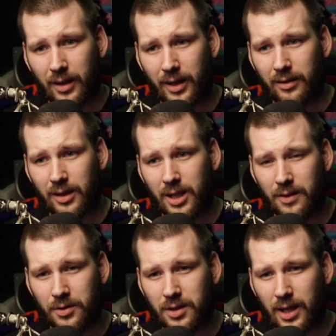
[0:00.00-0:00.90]
And if
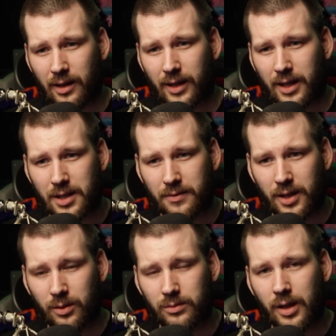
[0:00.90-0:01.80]
you didn't like this
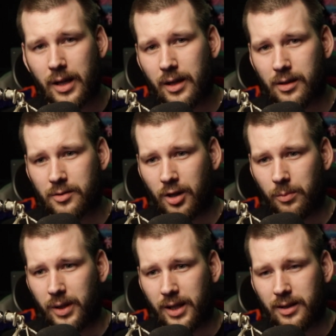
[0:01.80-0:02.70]
video, try
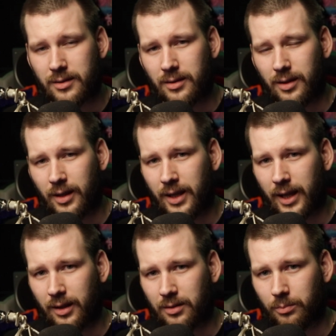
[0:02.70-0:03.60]
playing it
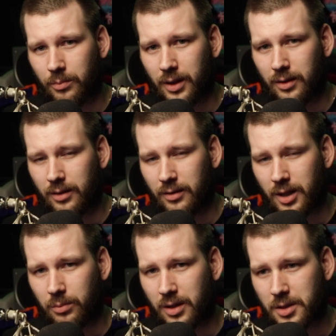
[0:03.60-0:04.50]
again, but
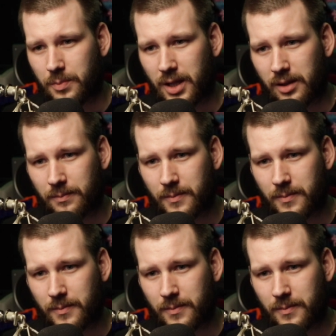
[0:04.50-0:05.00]
double the speed.